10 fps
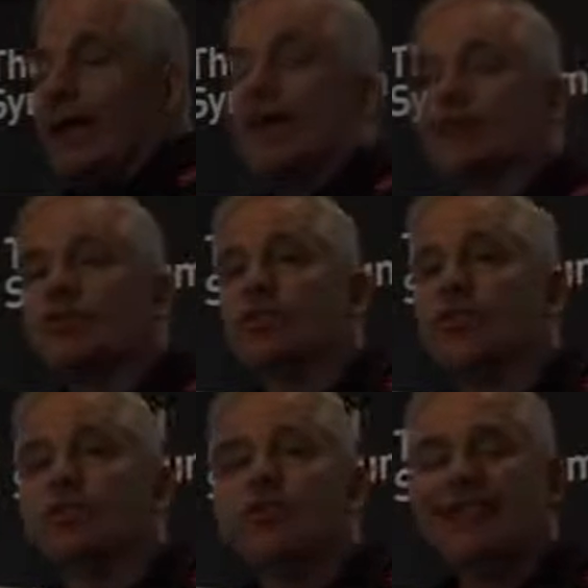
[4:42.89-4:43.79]
And as a
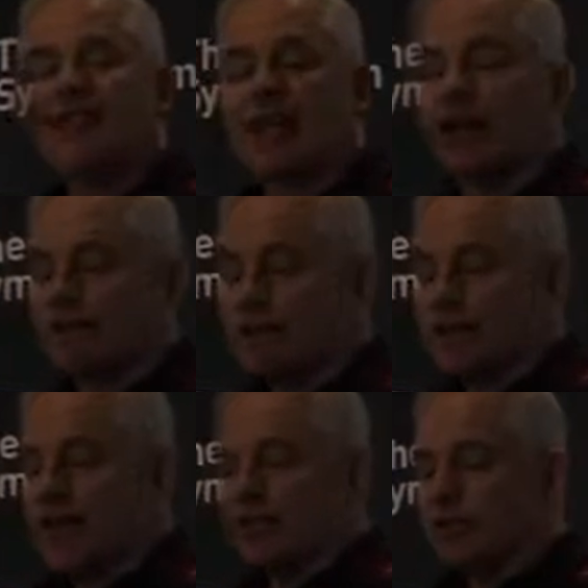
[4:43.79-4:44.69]
result, fiat currencies
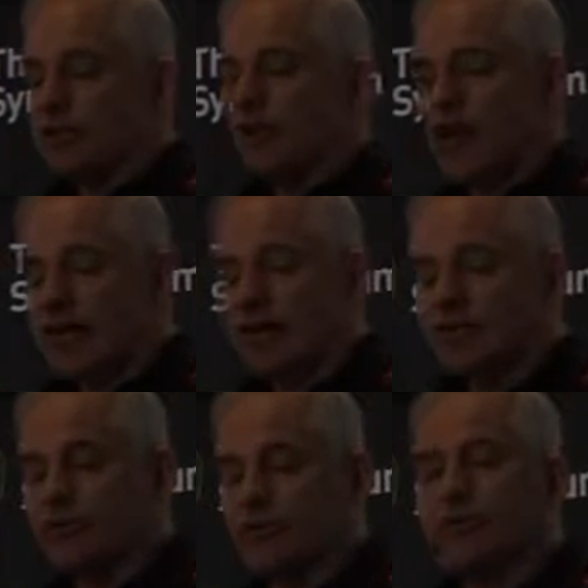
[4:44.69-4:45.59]
tend to die
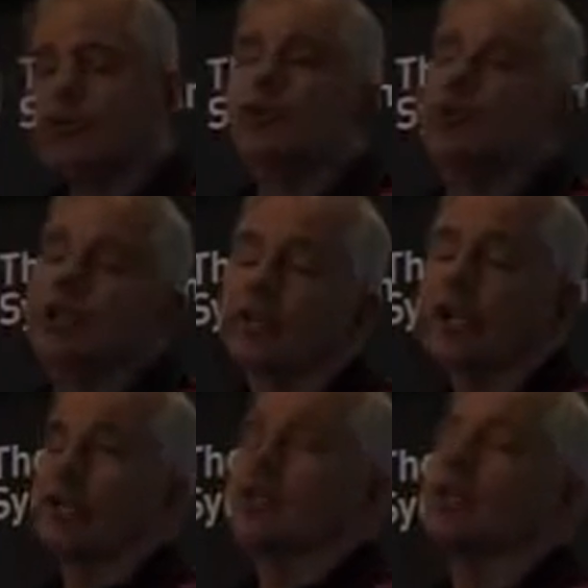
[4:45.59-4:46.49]
after 1 or 2
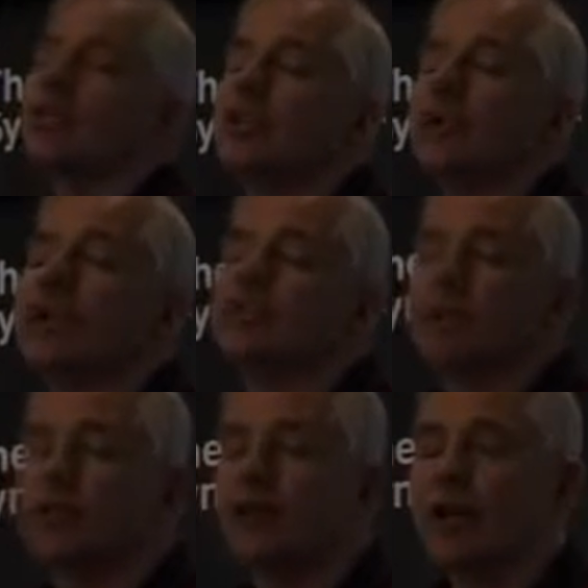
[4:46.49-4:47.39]
generations, usually about
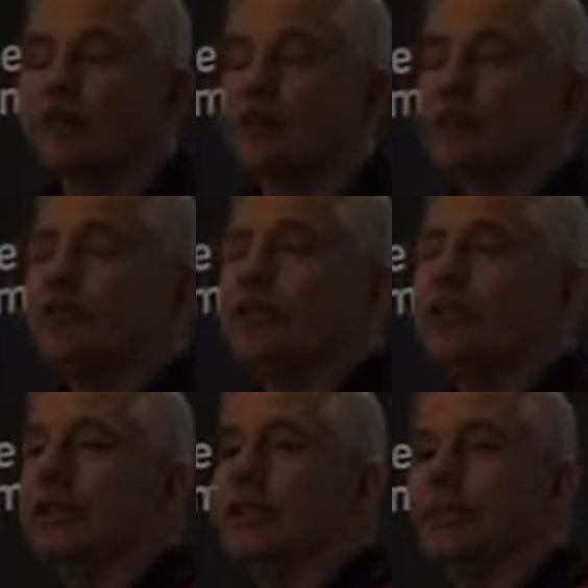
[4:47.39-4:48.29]
25 to 50
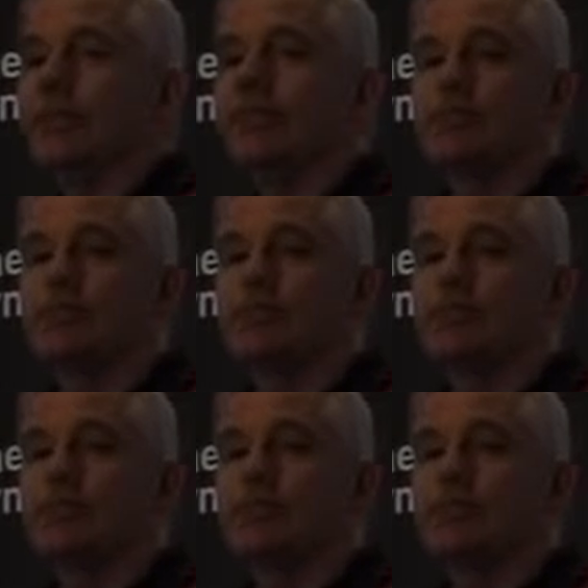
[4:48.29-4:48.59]
years.